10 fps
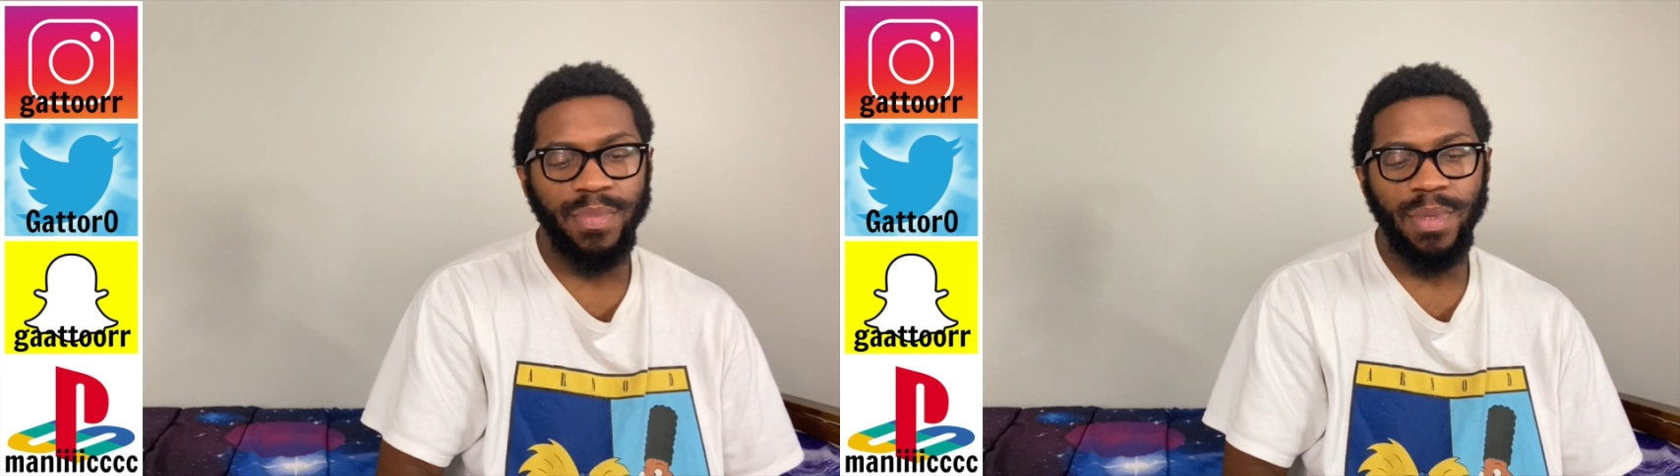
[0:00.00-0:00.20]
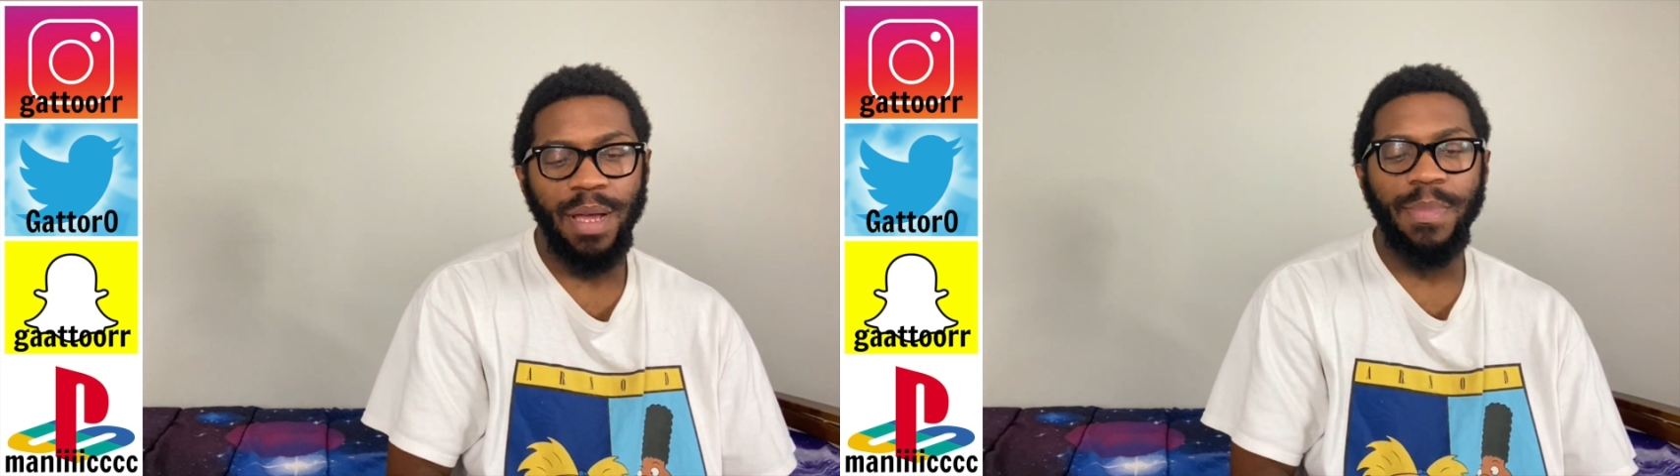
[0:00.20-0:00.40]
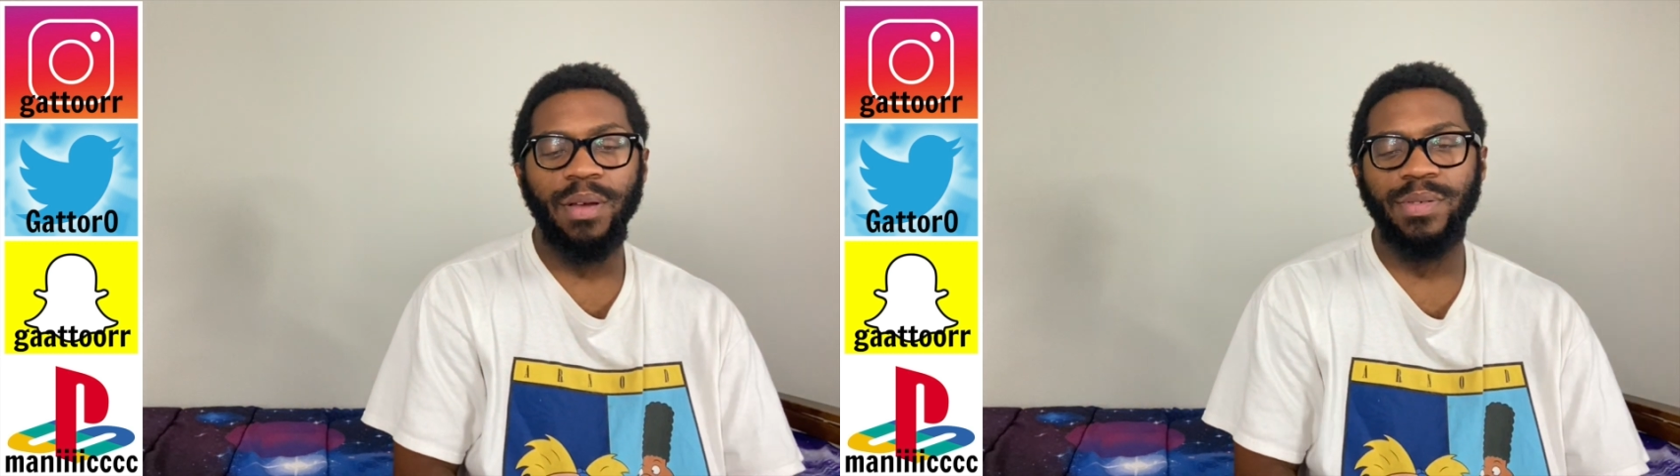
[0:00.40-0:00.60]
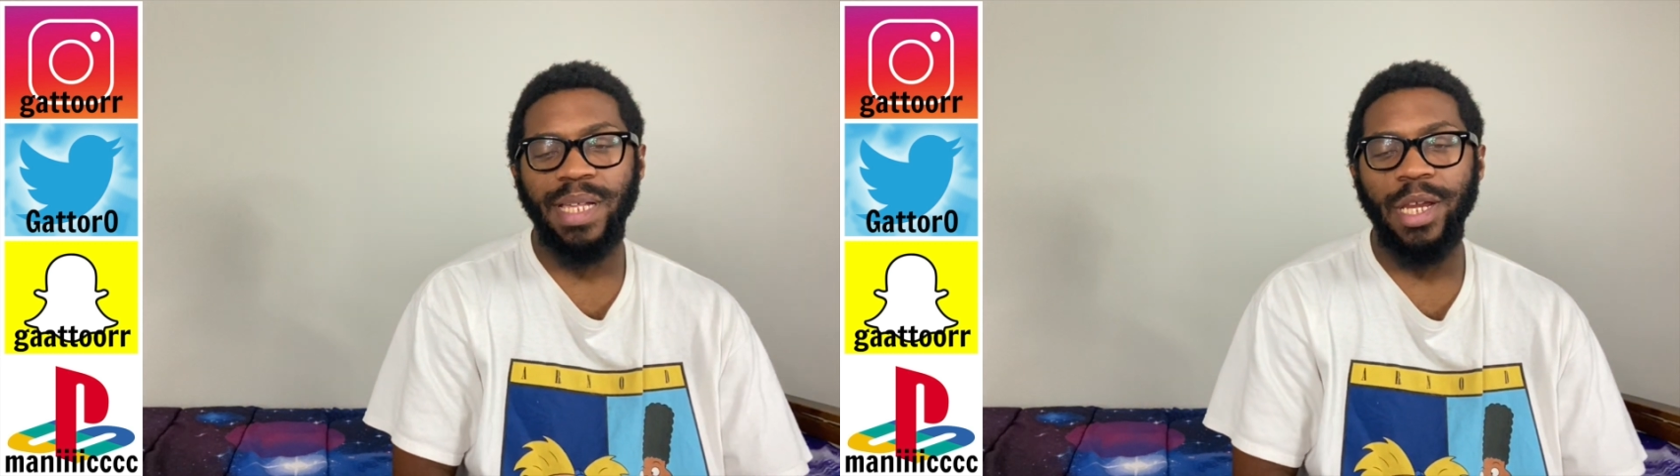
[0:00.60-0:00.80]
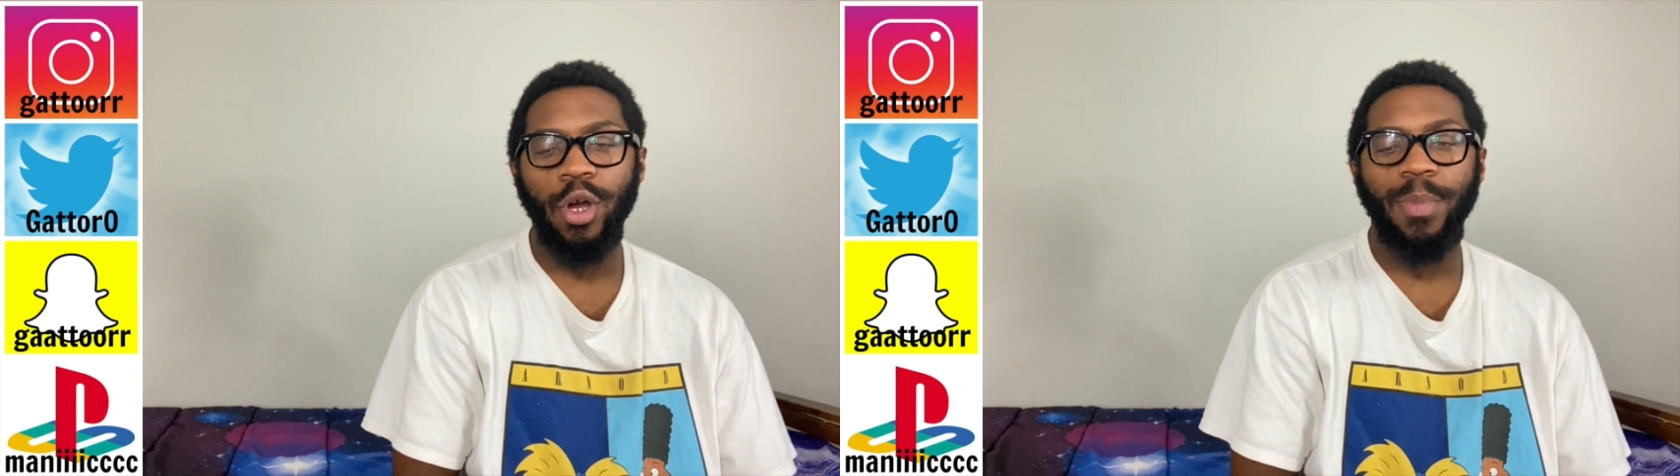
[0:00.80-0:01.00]
I'm not gonna
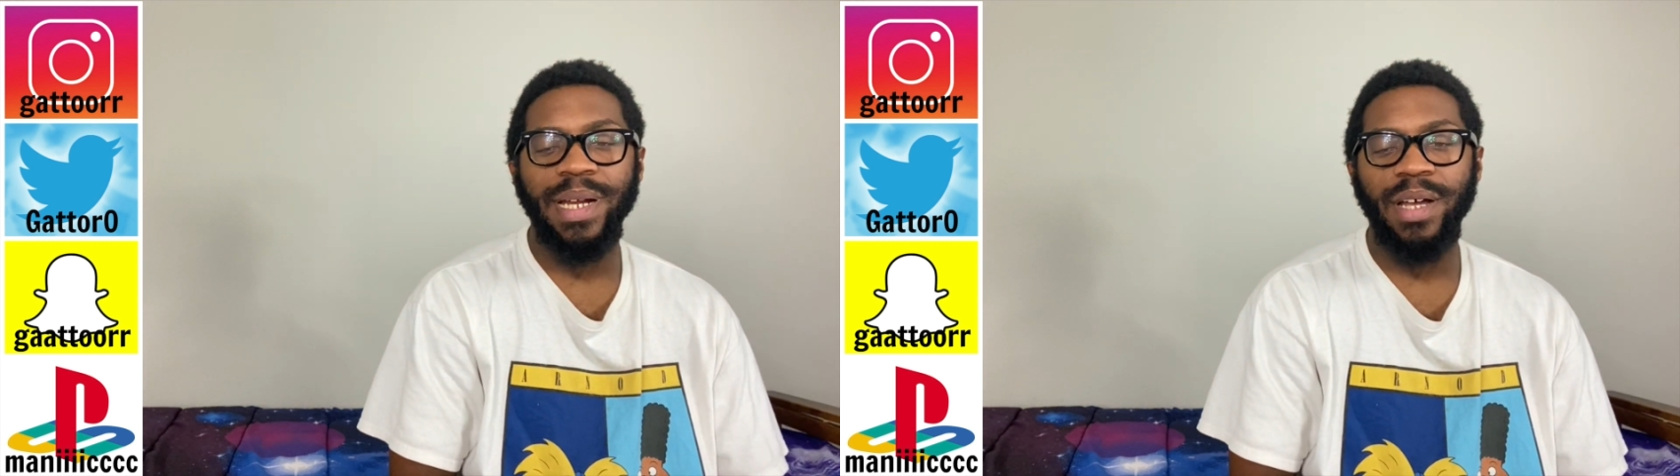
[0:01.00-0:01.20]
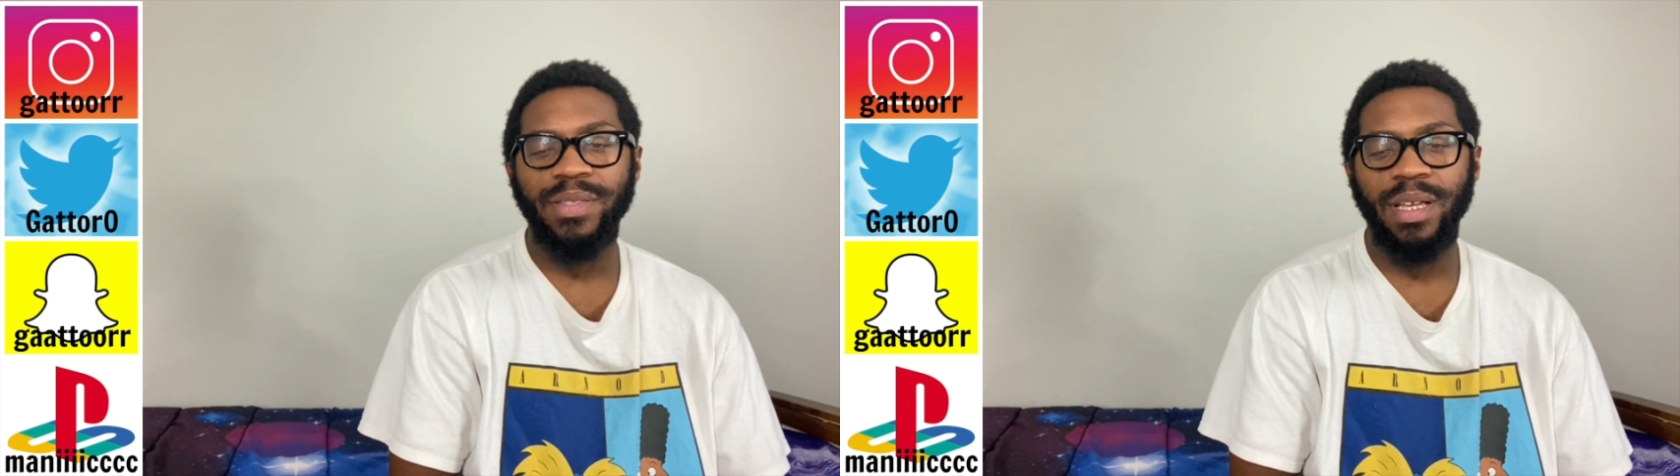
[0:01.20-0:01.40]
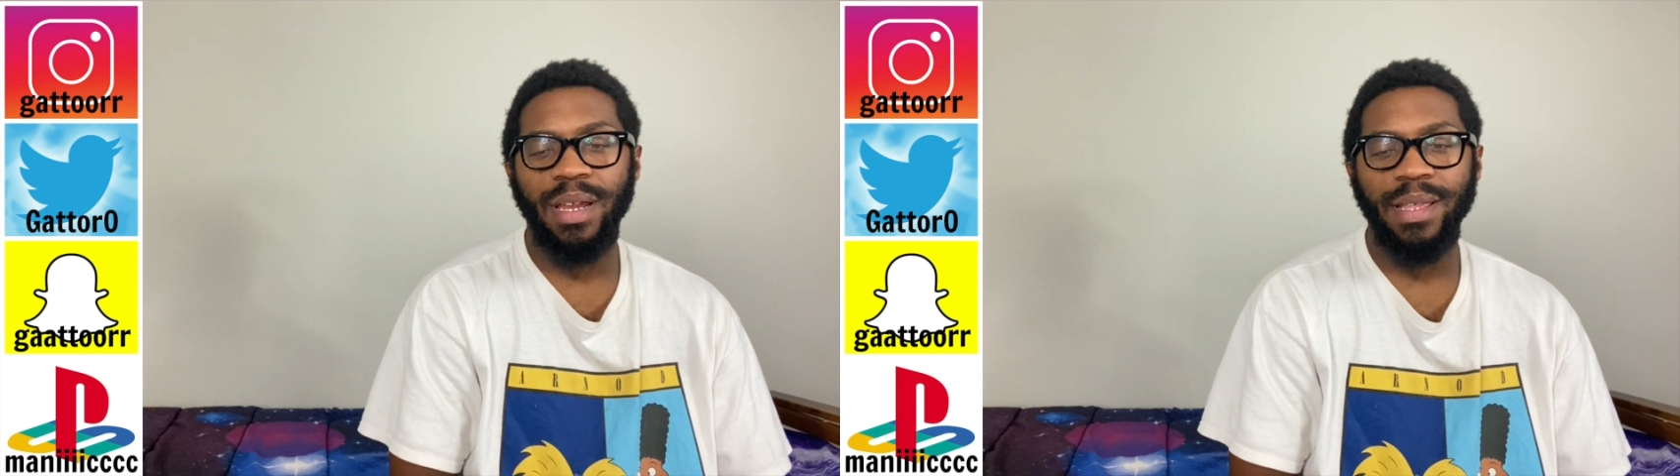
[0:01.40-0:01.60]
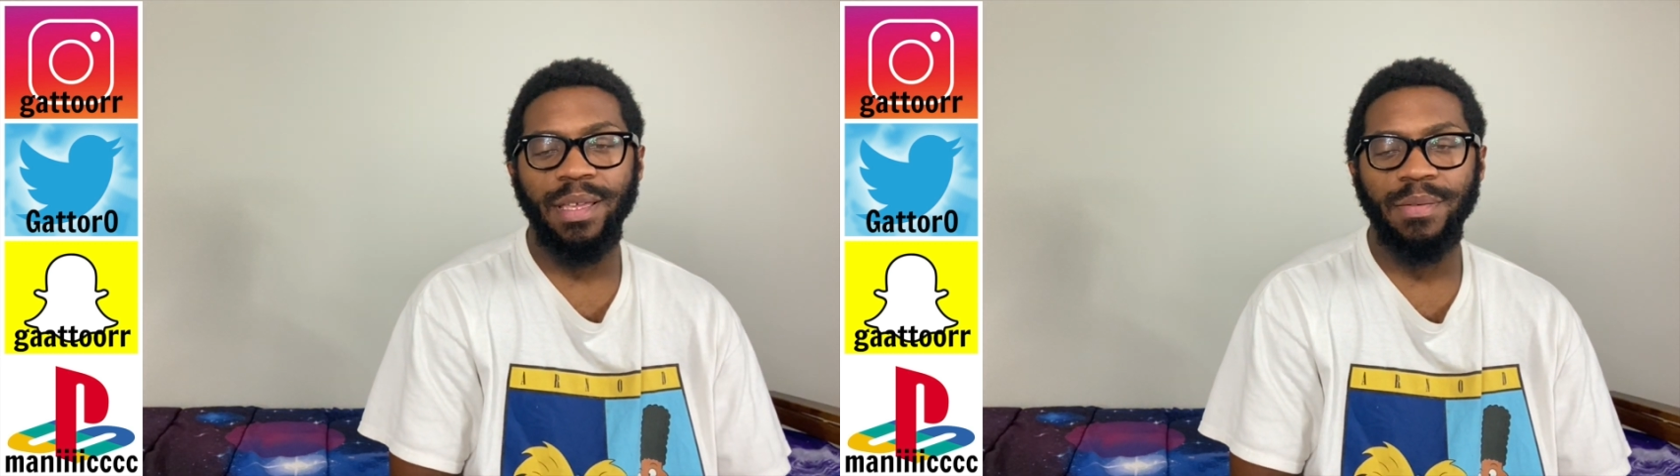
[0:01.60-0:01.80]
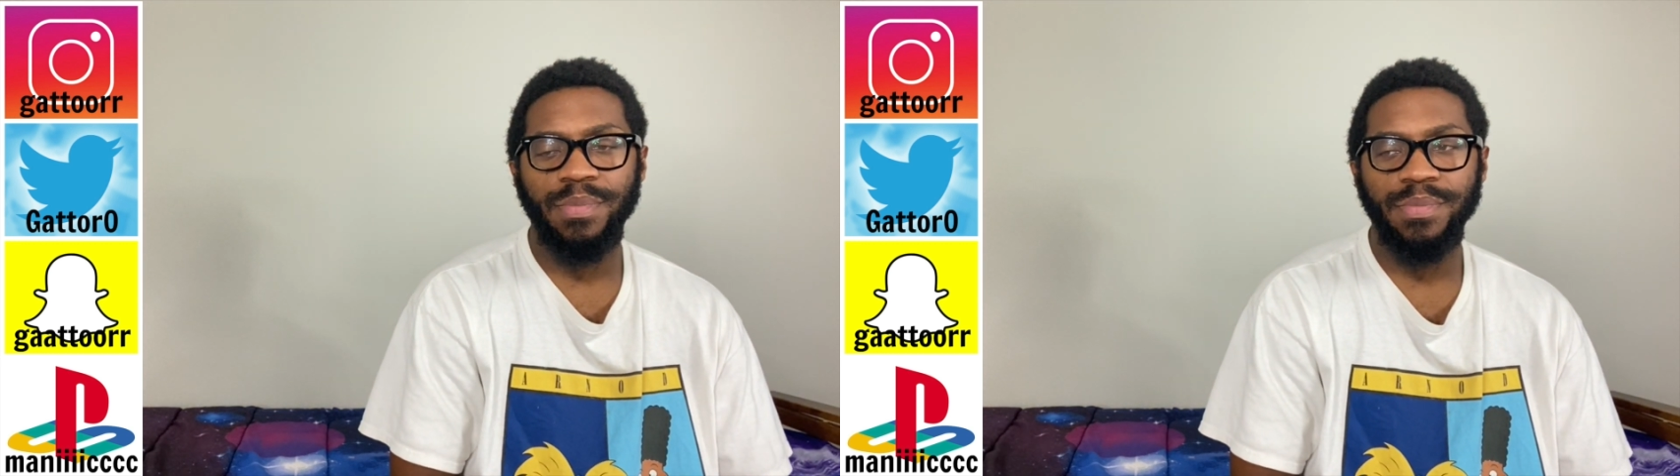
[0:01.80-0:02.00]
say nobody out there like
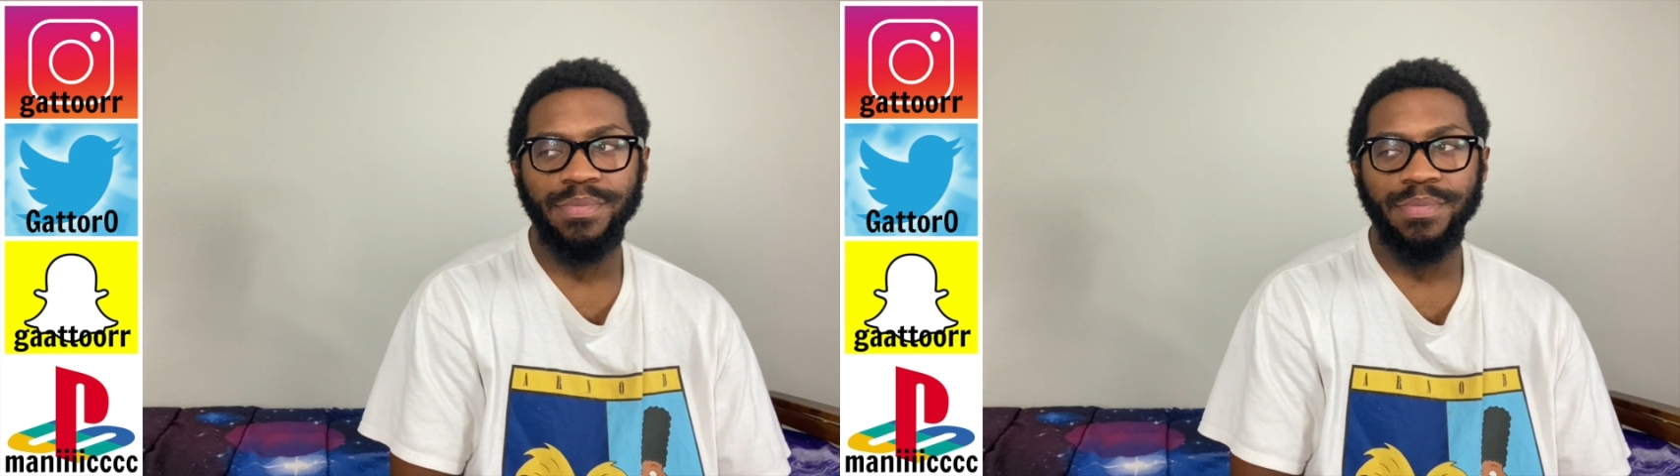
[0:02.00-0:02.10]
him.